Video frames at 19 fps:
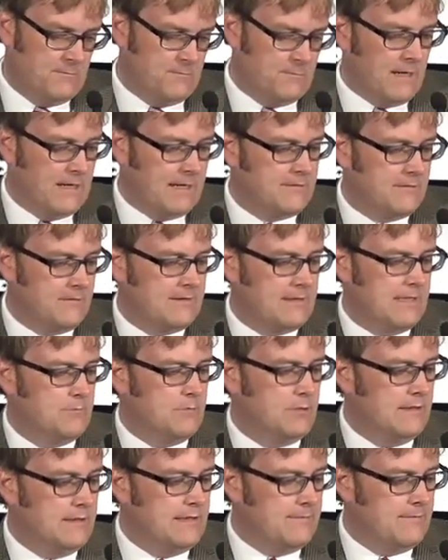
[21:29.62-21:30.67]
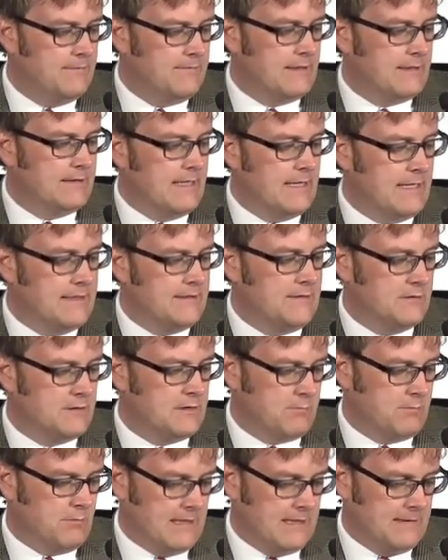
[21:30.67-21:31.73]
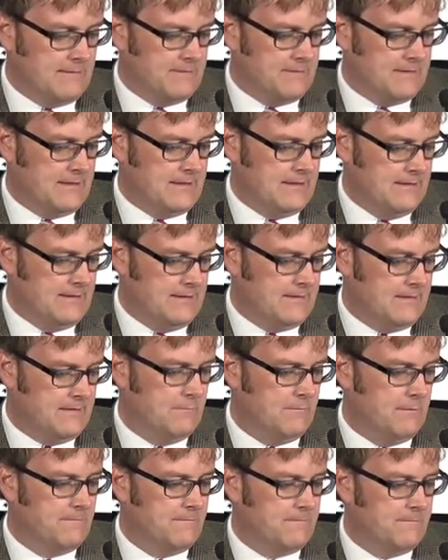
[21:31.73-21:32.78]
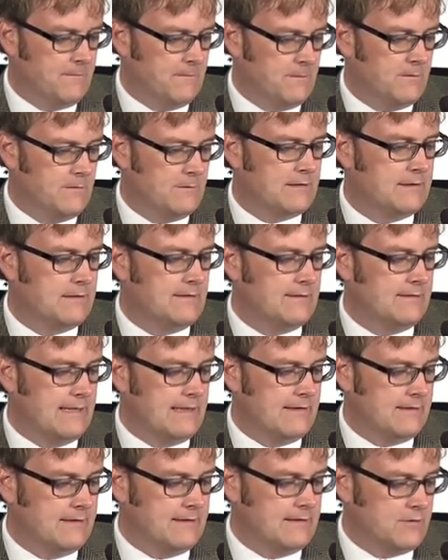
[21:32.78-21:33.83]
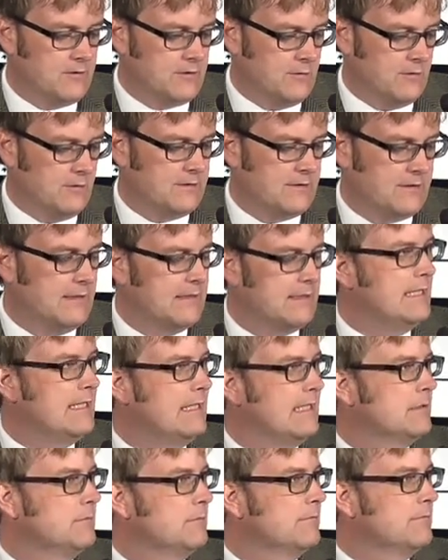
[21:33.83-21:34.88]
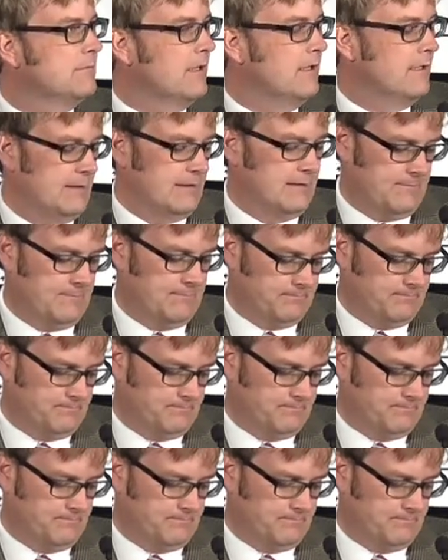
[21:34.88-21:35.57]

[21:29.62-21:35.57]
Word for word: Rather, they believed that Daniel's prophecy referred to the Latter day Church and kingdom of God.